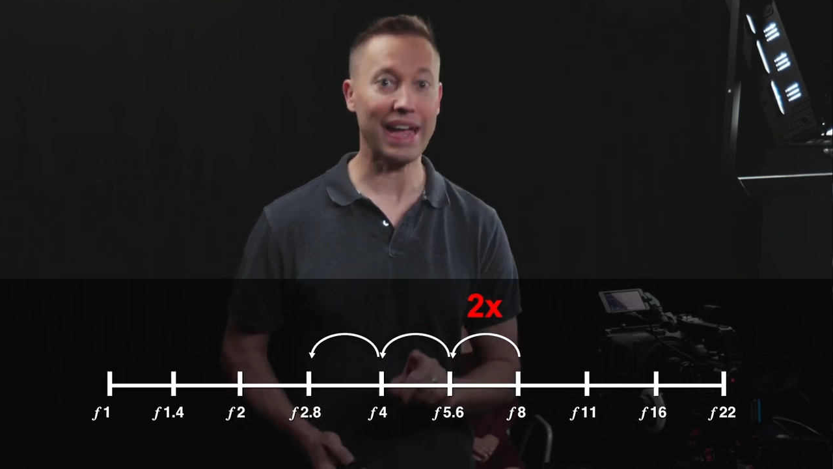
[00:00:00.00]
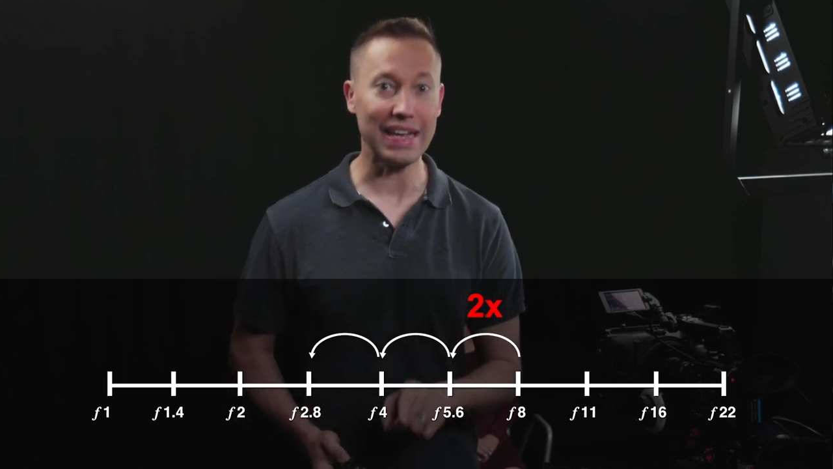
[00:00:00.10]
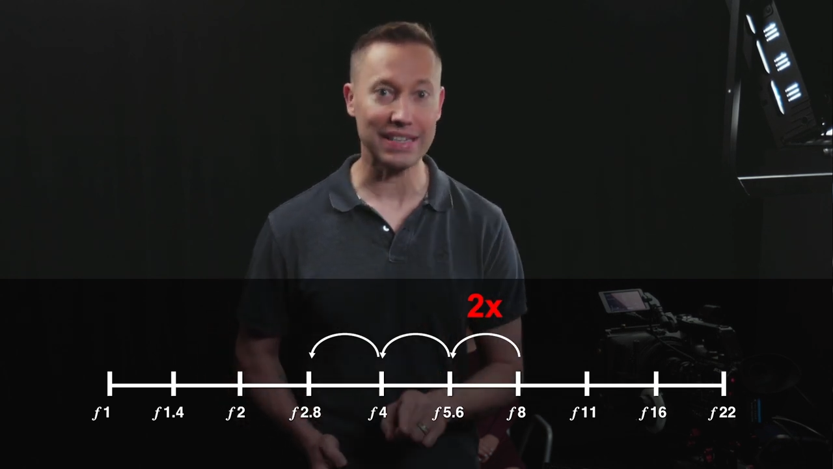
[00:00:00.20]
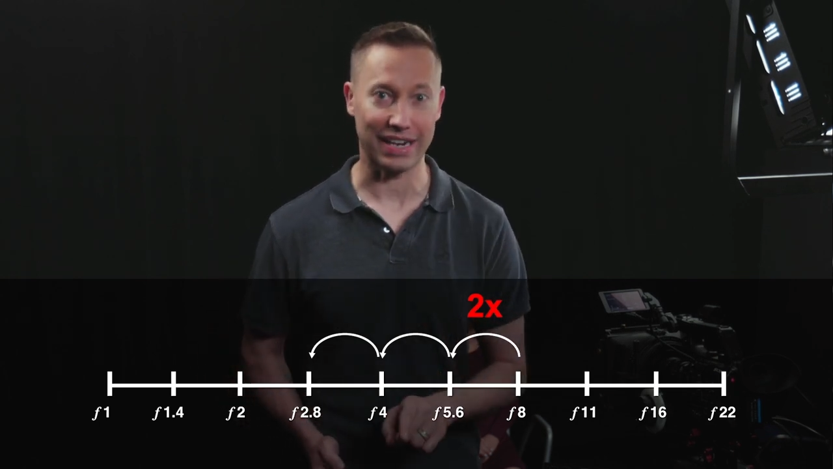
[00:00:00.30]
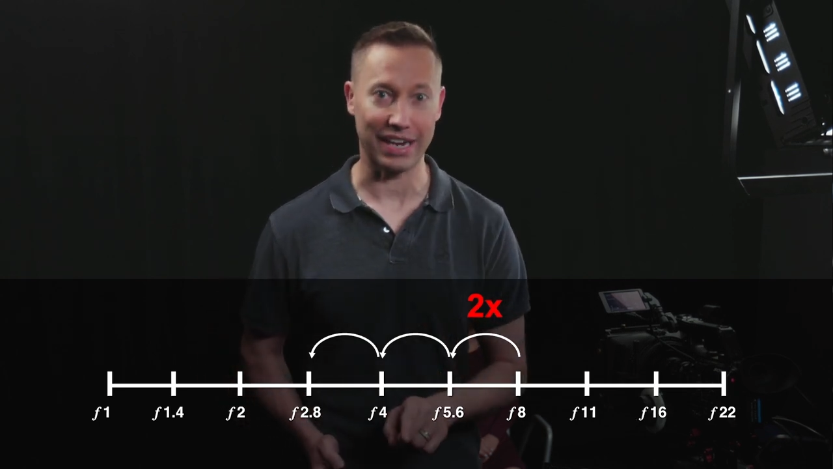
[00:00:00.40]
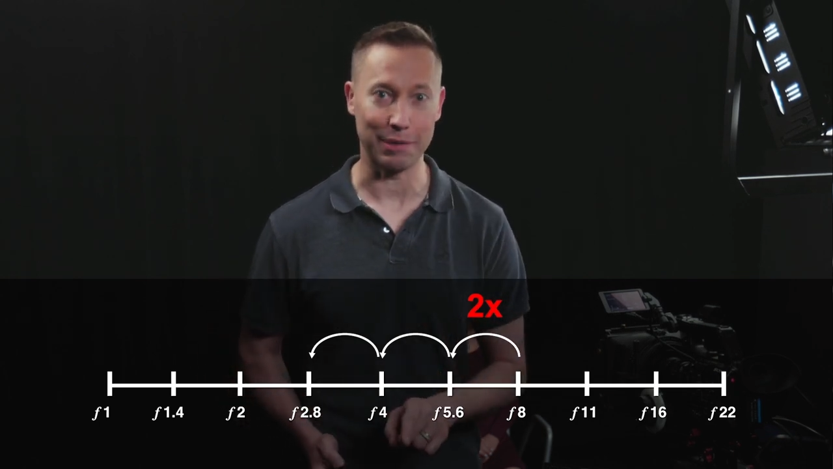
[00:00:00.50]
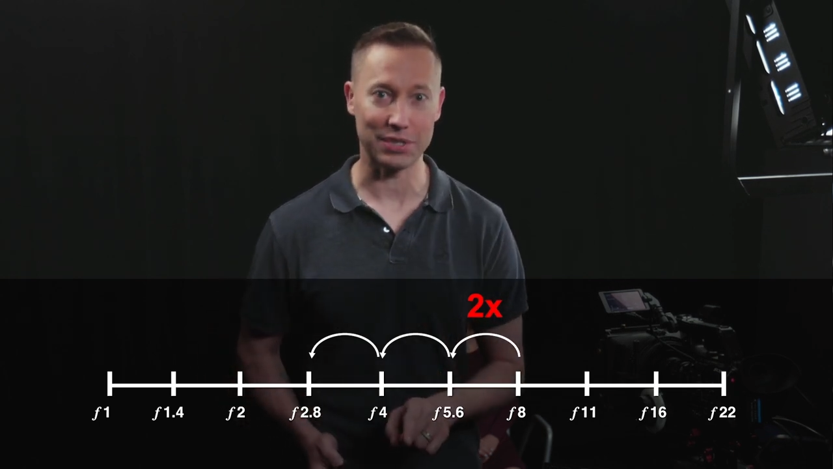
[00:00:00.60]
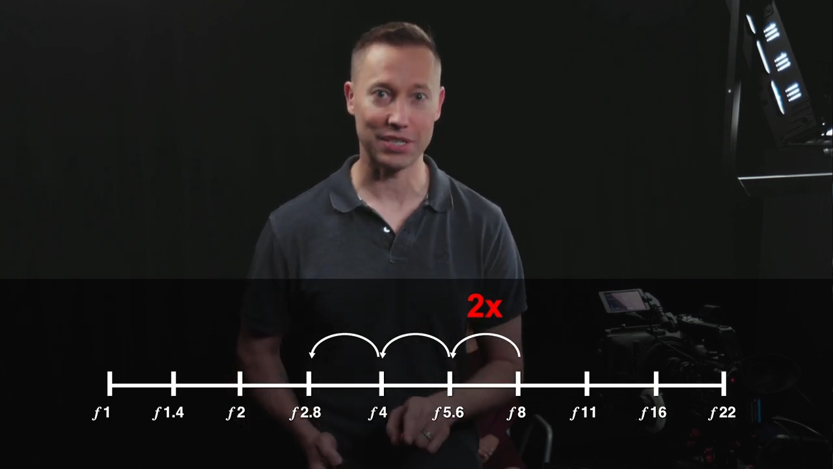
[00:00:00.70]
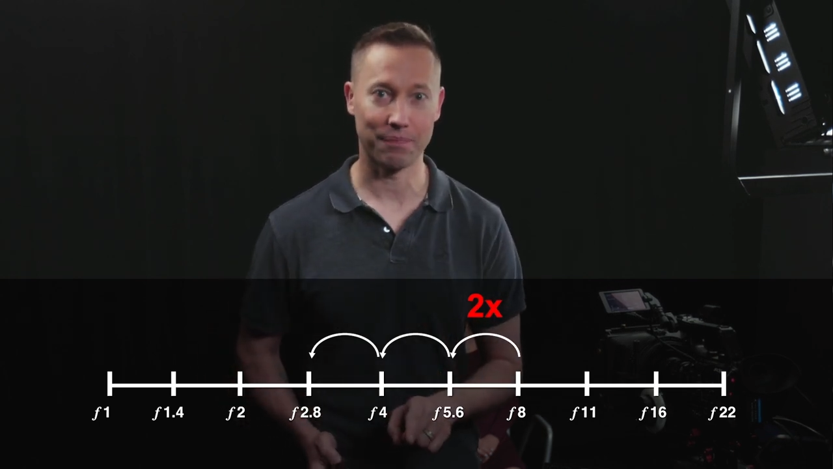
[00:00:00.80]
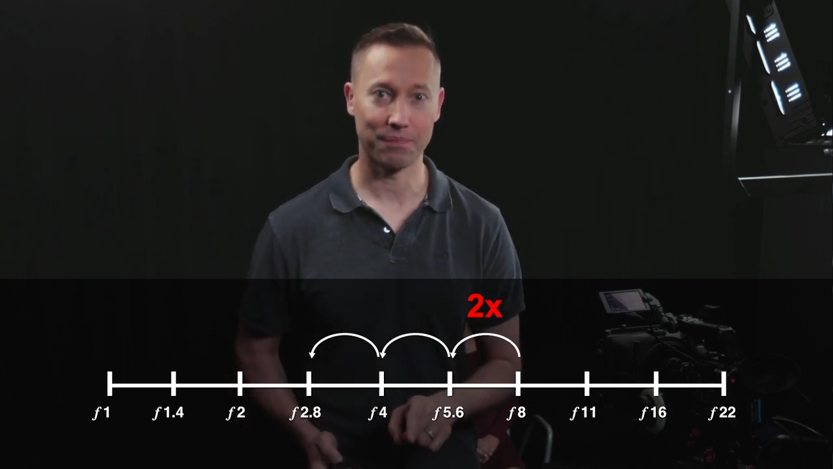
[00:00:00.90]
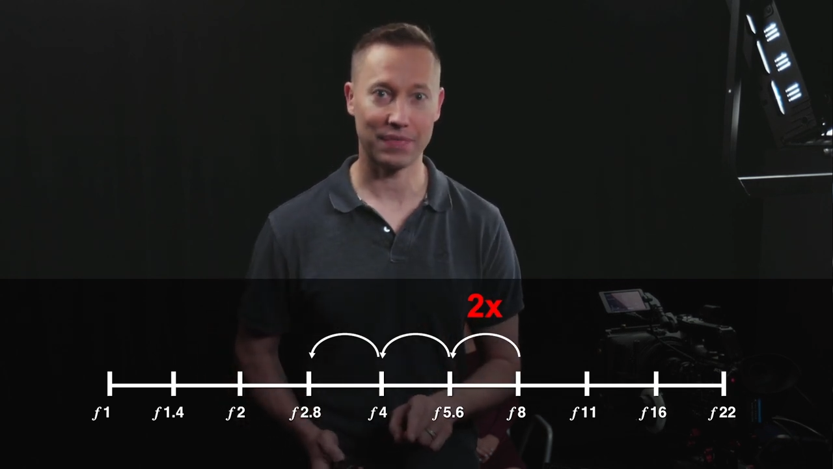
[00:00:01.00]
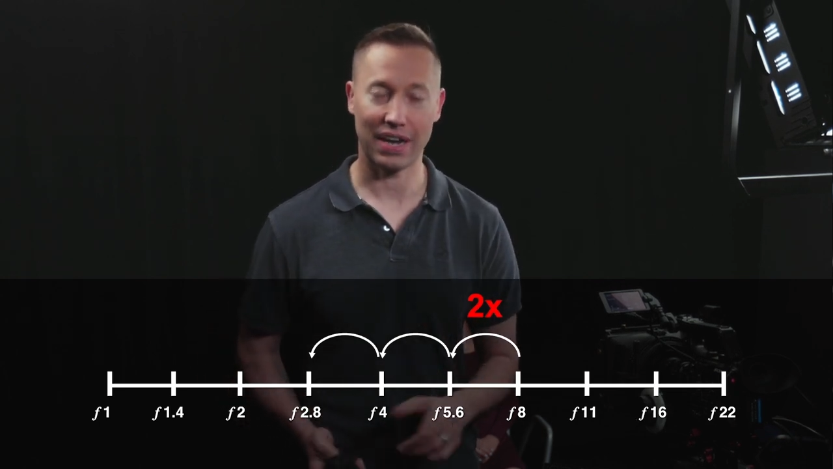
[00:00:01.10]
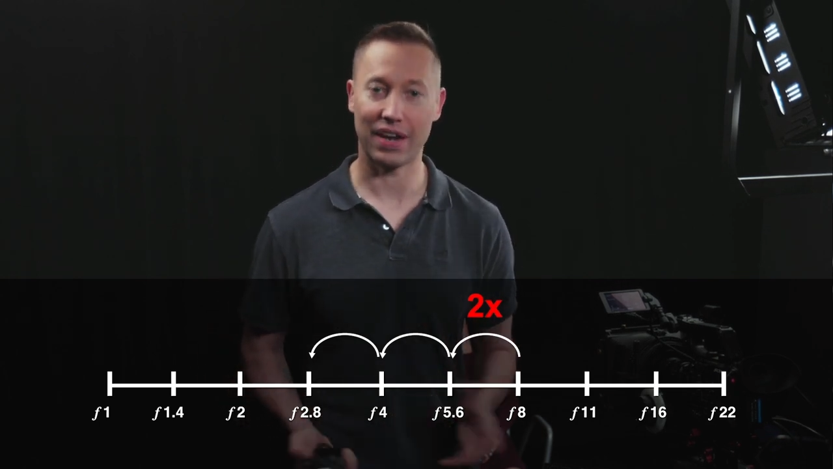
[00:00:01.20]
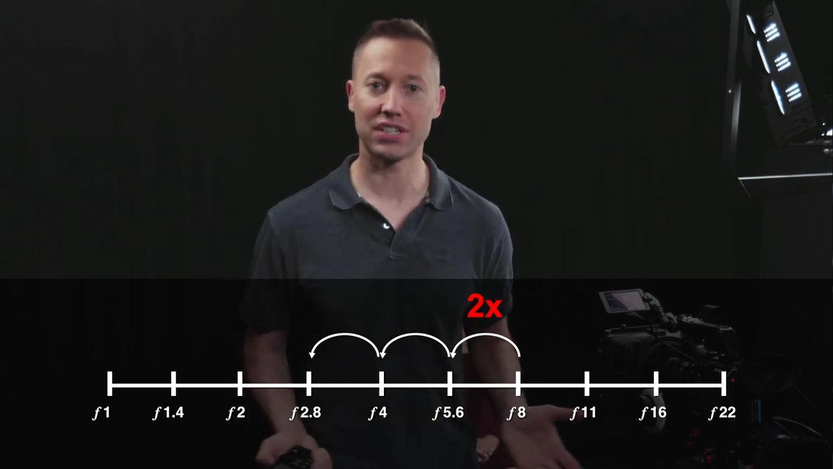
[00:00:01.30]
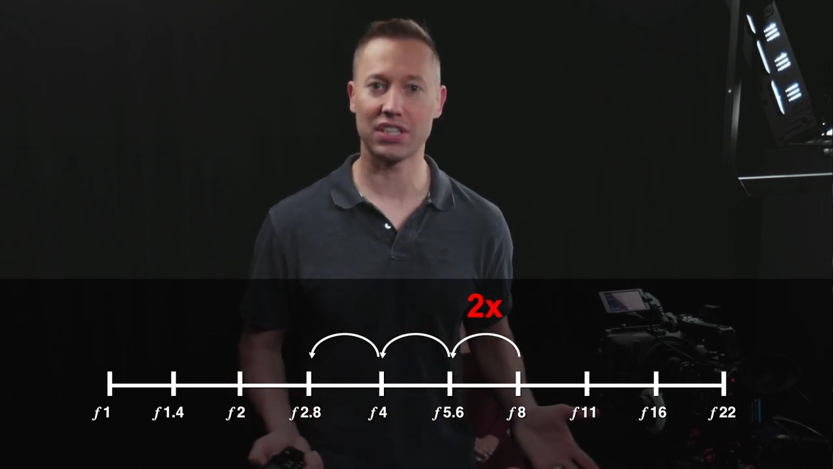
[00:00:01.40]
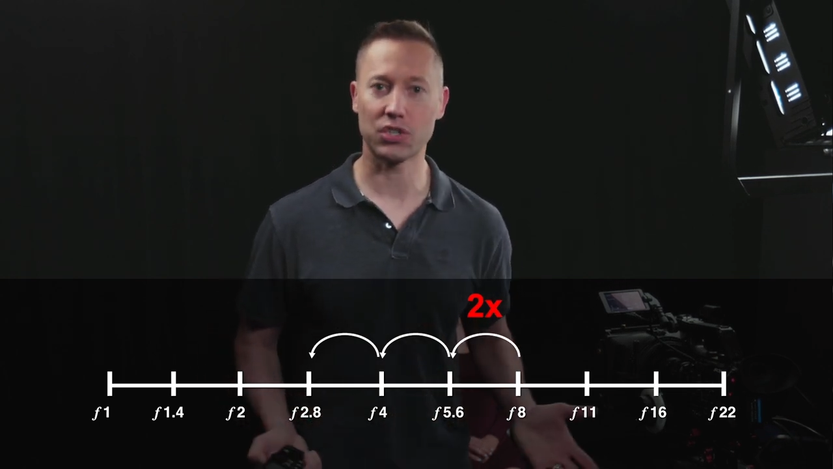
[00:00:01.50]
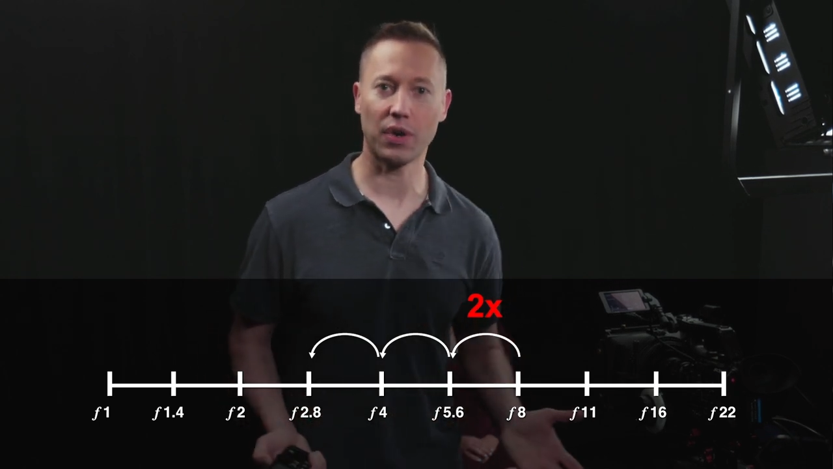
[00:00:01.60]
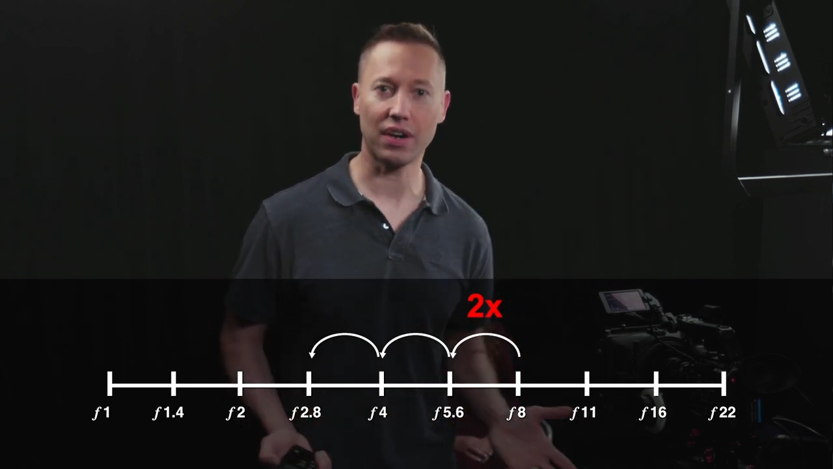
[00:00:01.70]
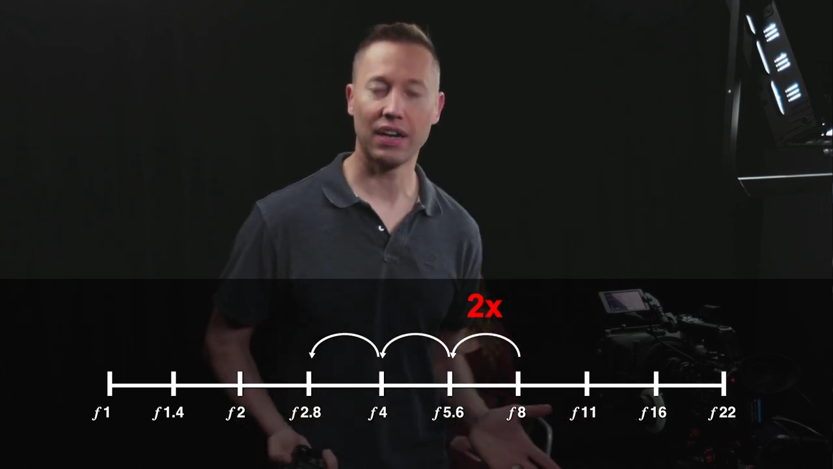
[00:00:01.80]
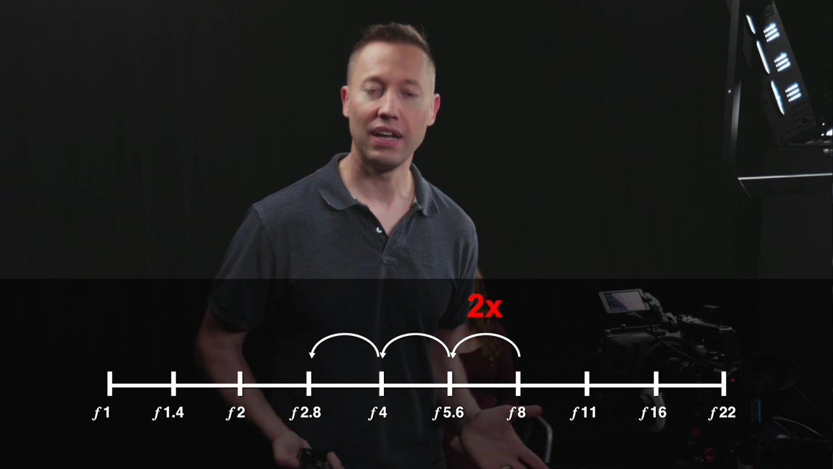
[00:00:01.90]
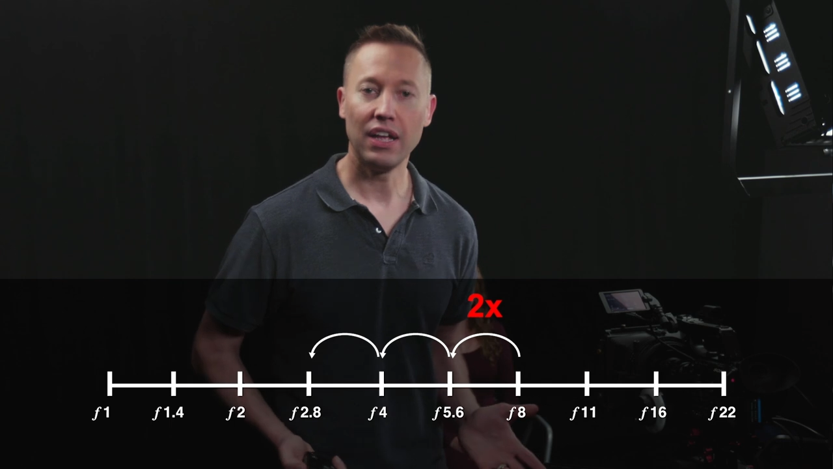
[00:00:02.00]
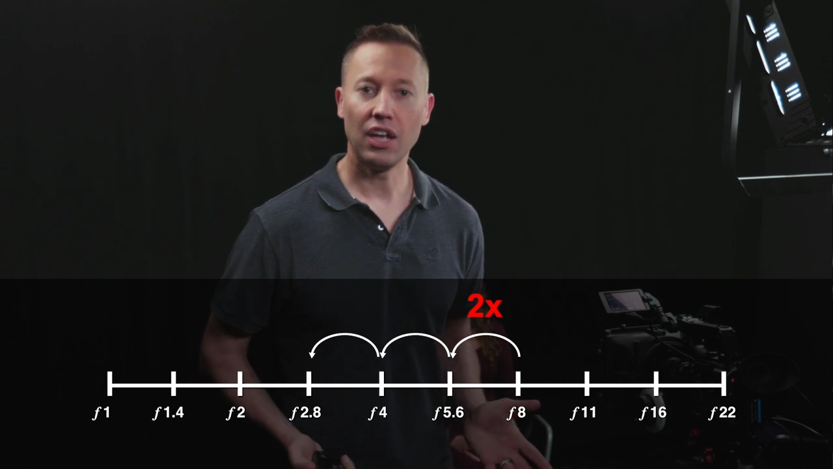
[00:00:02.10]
eight times. How does this work?